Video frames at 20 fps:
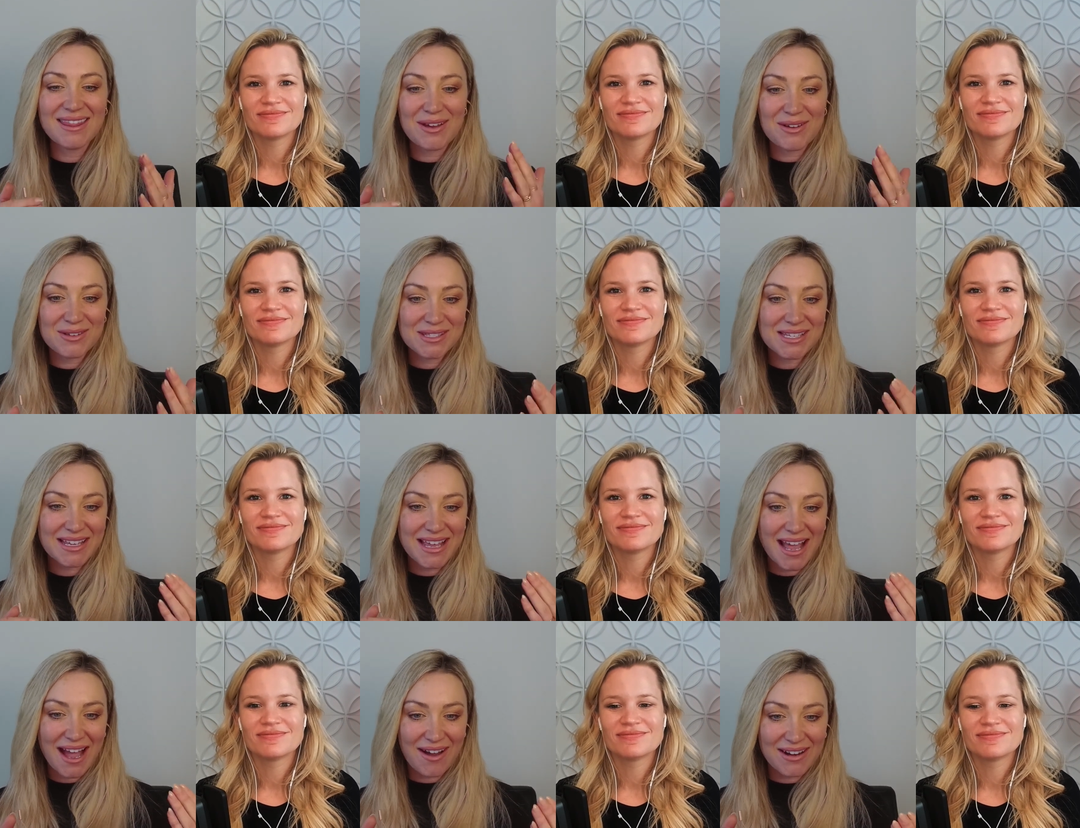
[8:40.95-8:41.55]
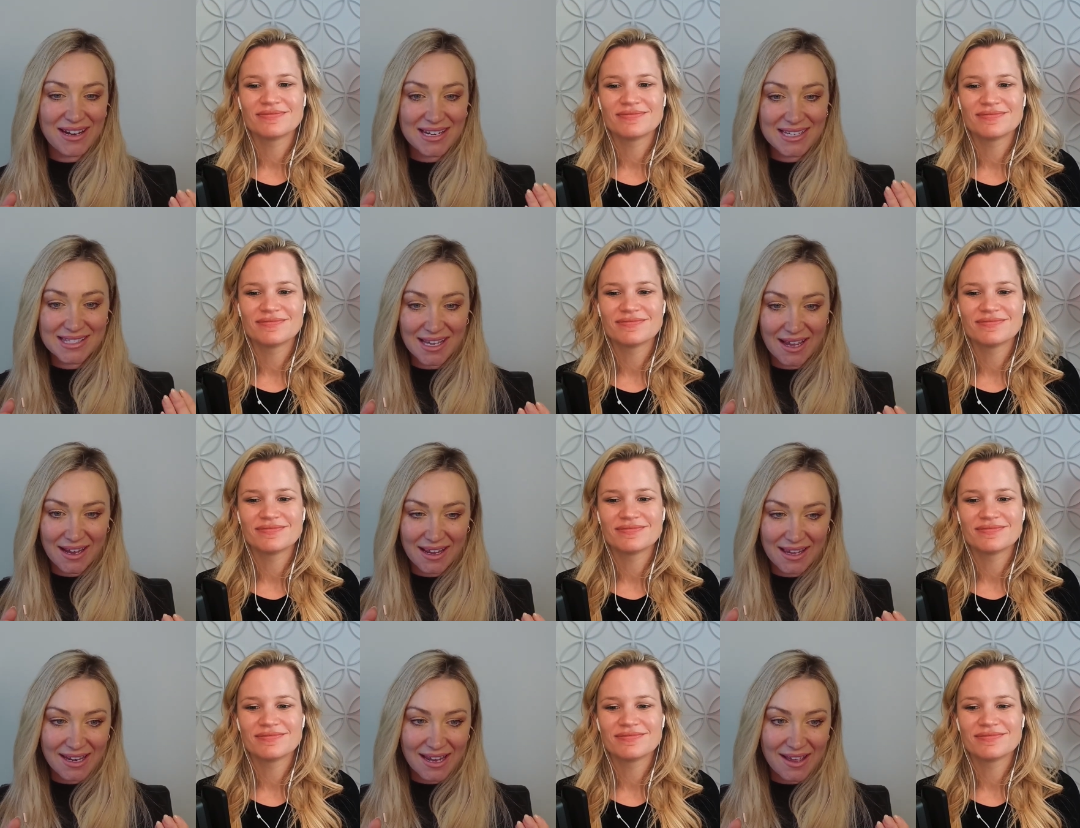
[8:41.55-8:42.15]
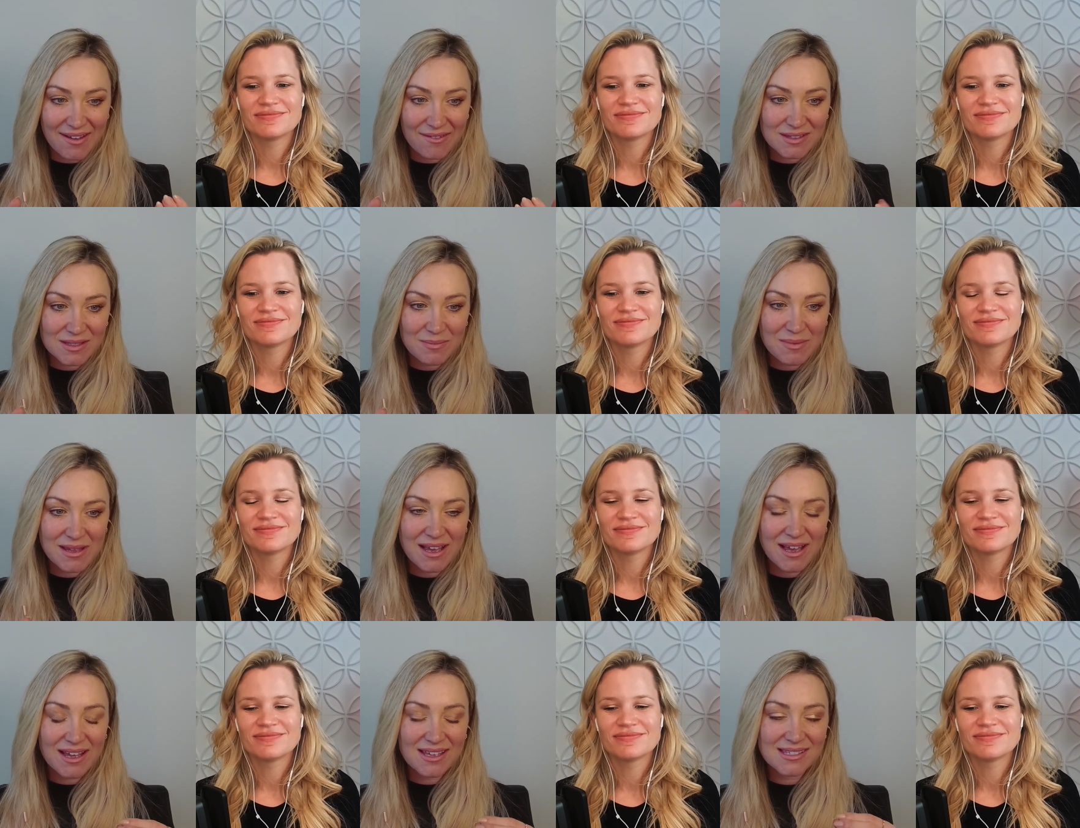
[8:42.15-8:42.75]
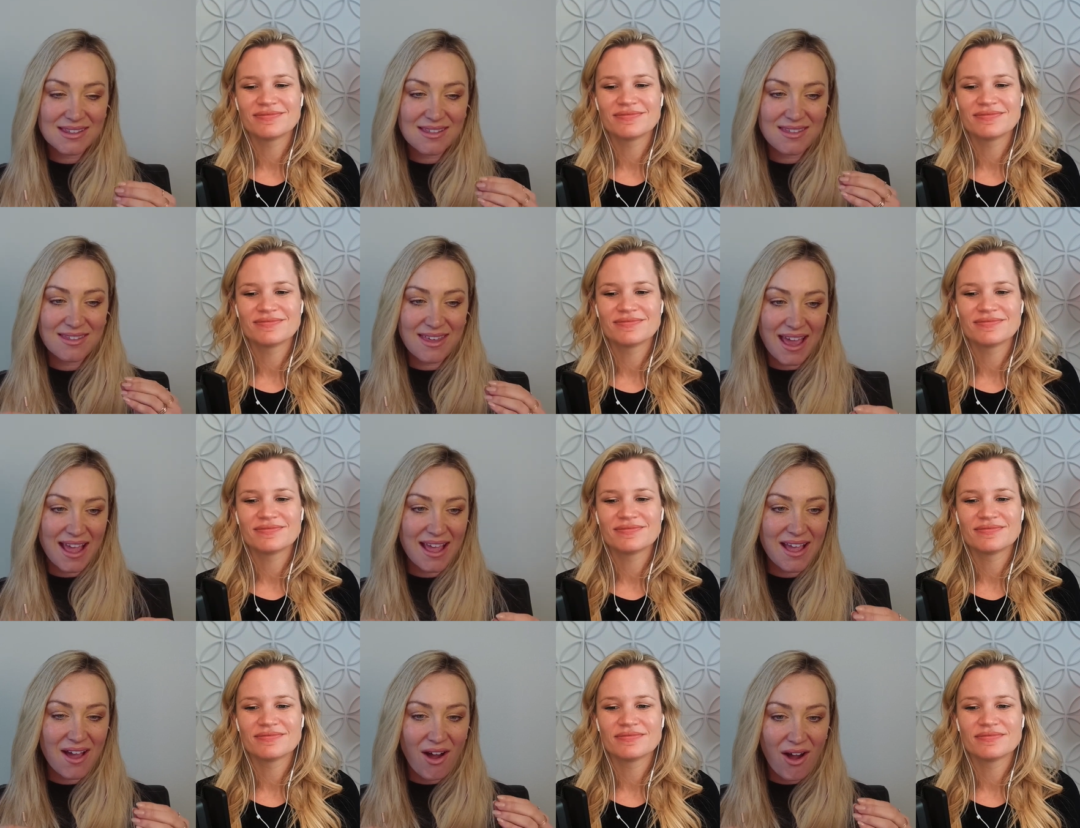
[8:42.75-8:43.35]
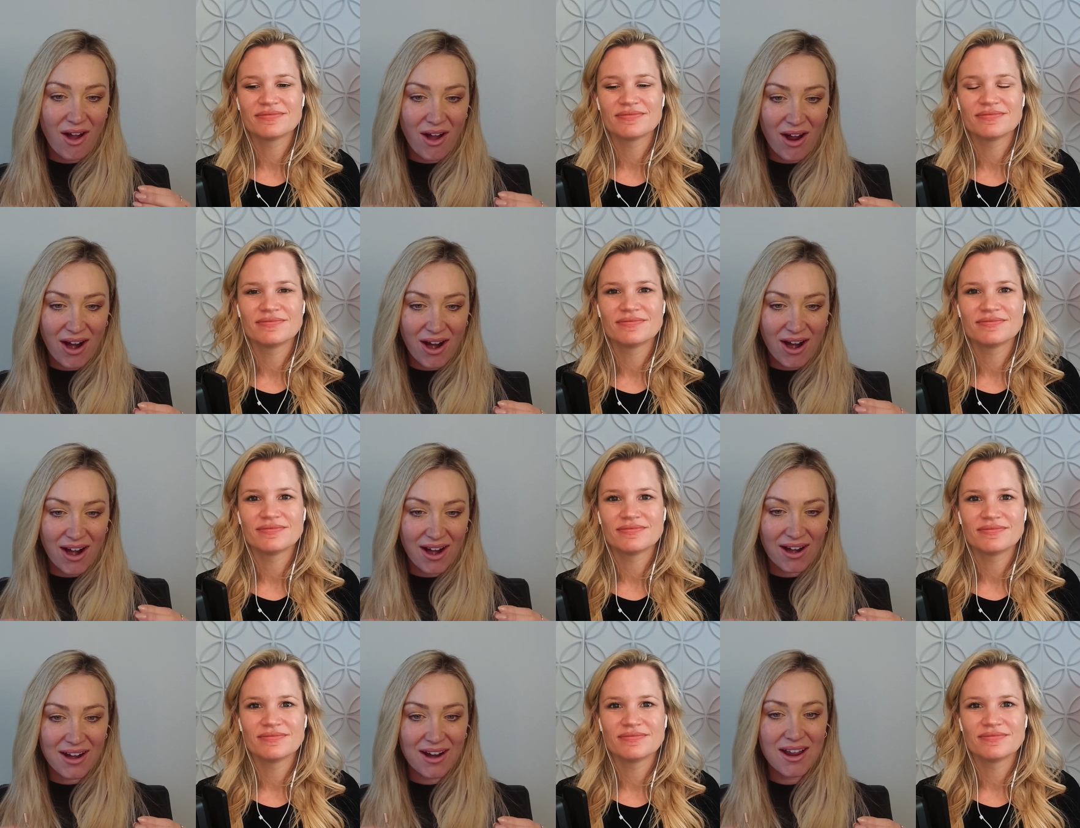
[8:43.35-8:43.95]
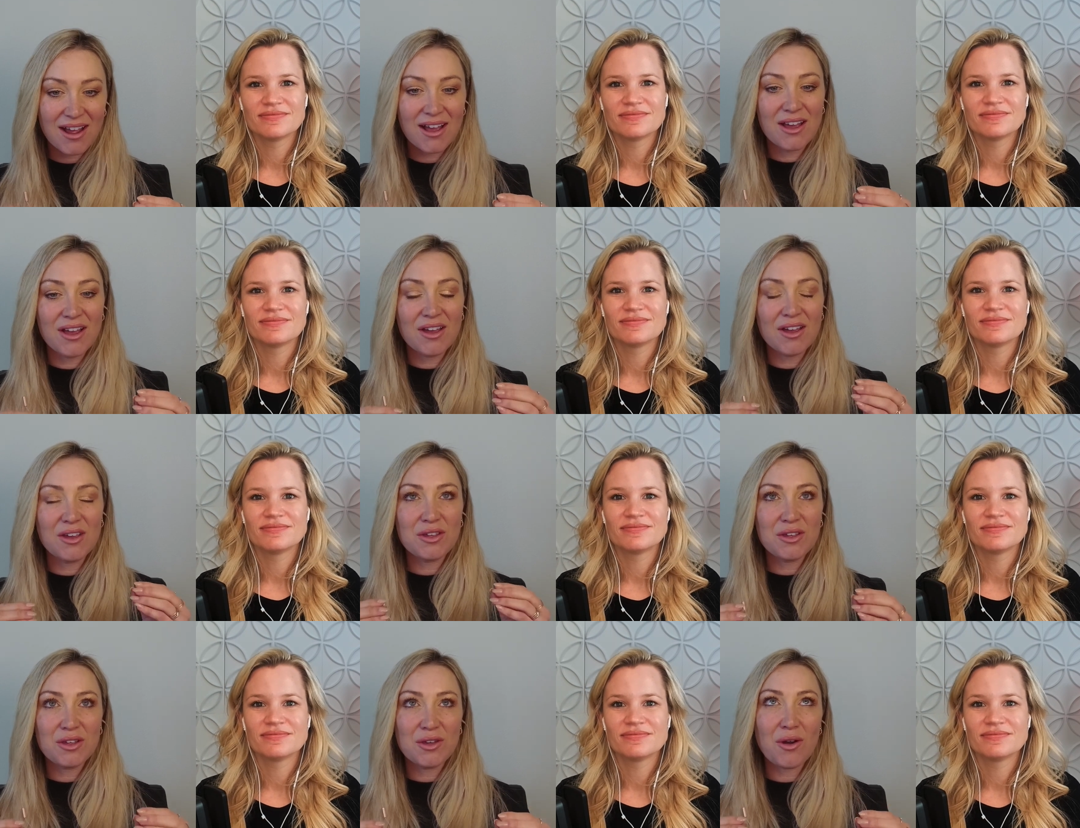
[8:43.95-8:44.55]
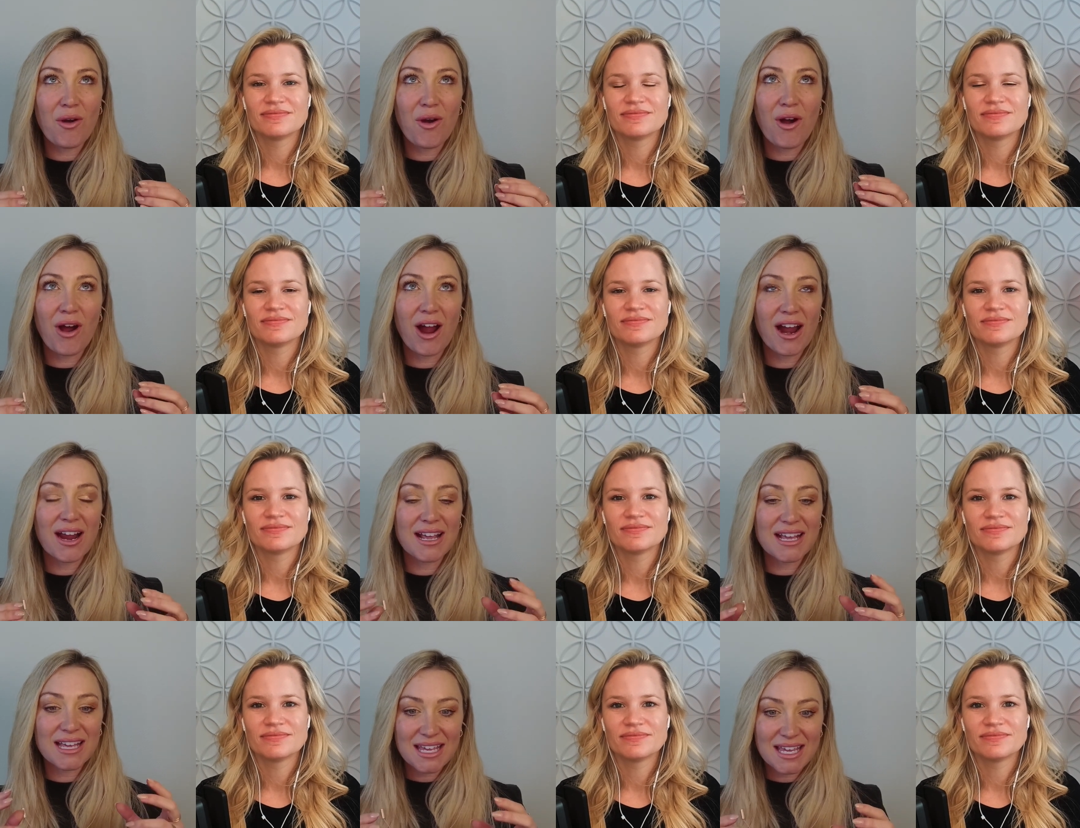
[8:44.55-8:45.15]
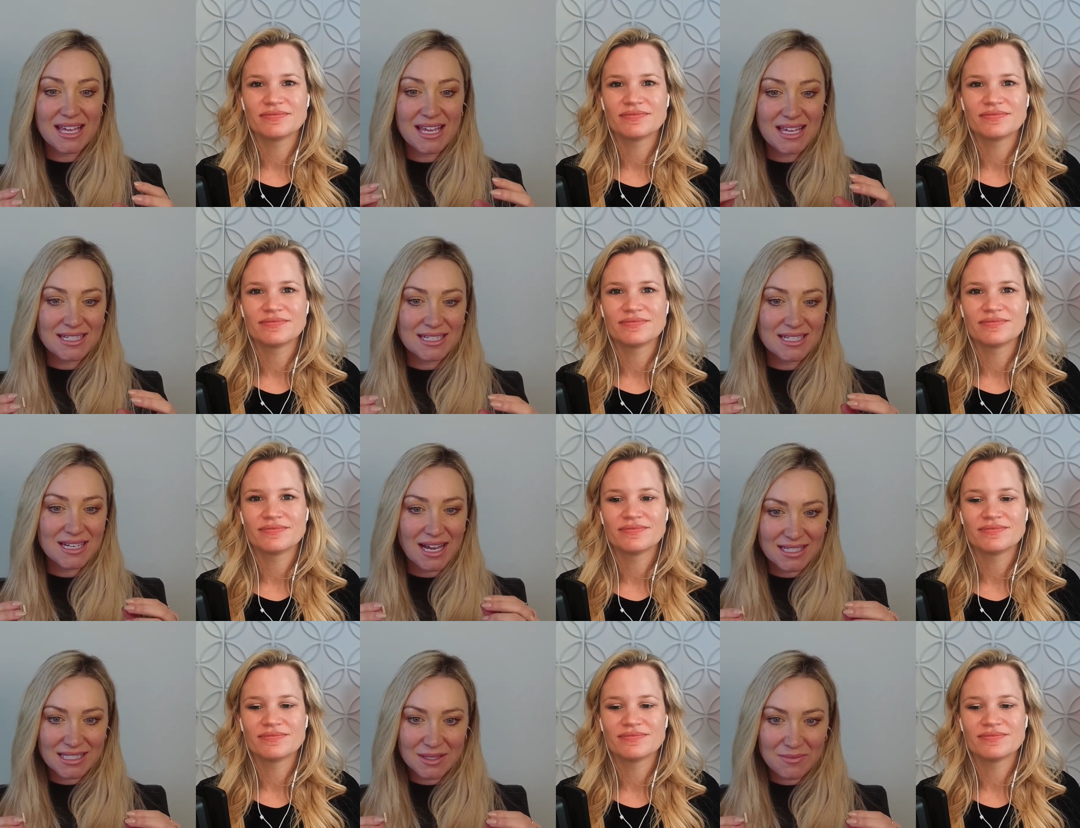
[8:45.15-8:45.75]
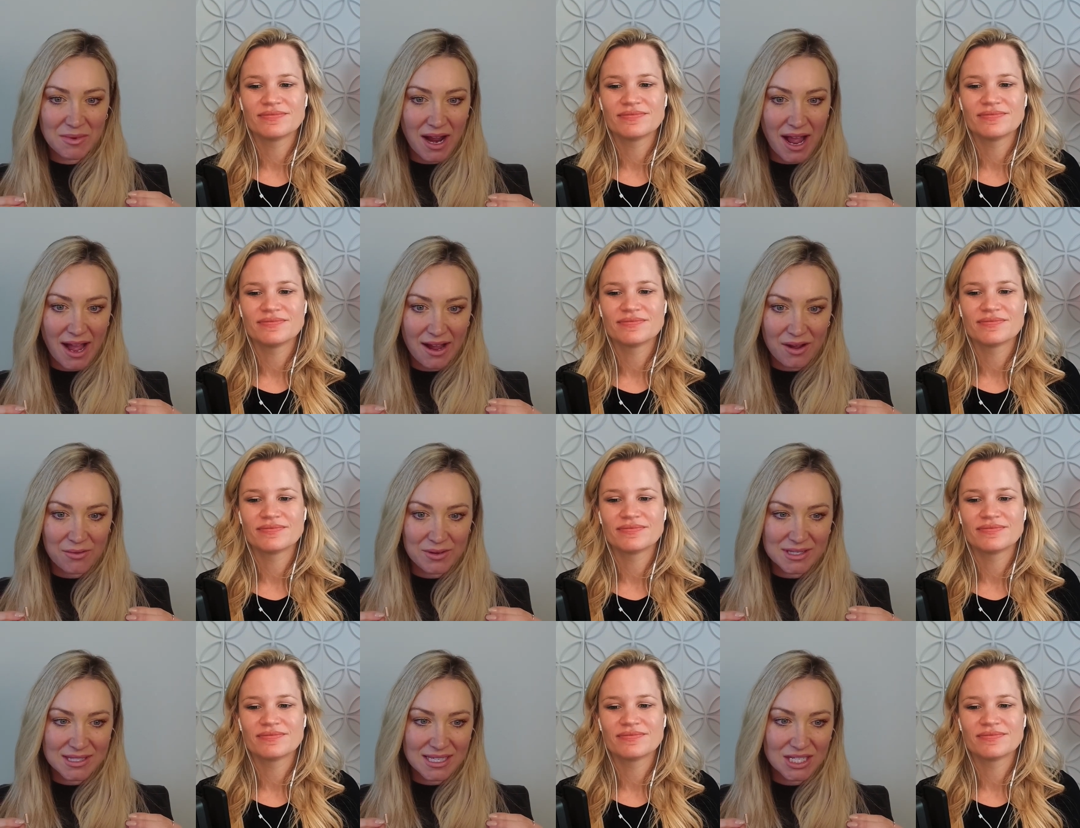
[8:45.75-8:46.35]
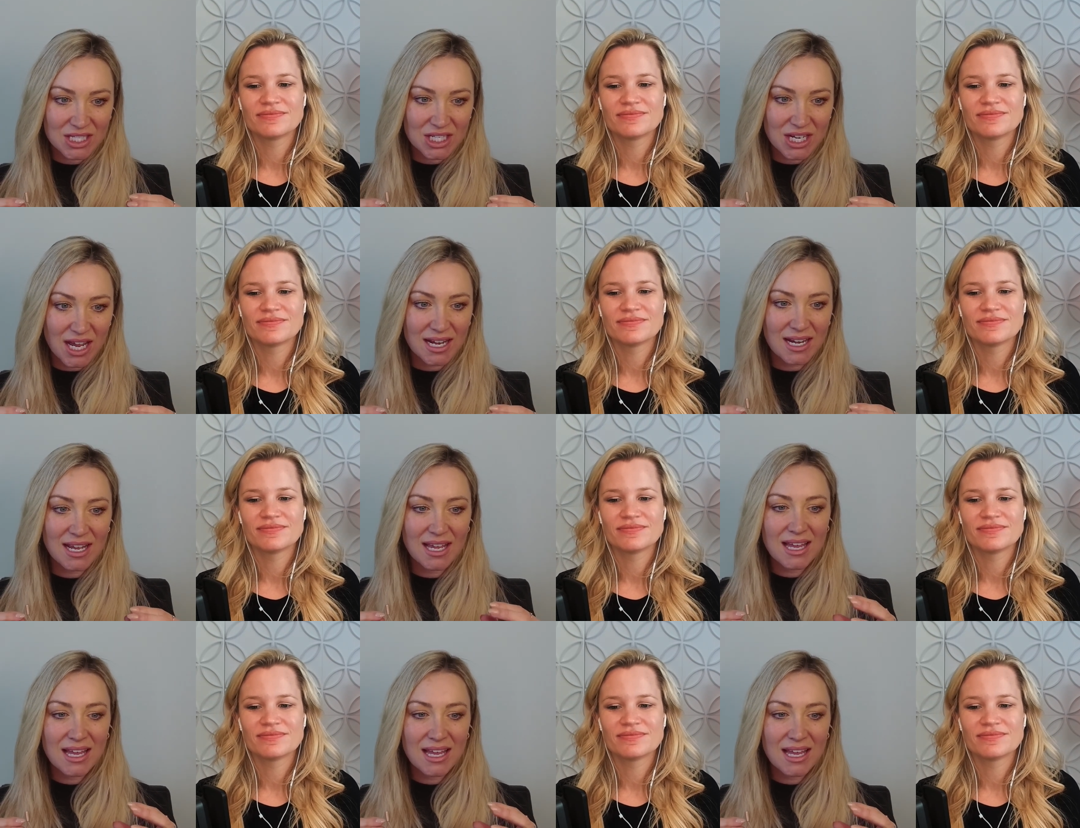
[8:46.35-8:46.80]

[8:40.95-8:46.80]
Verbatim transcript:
Speaker 1: those account executives because they are your key to customer acquisition.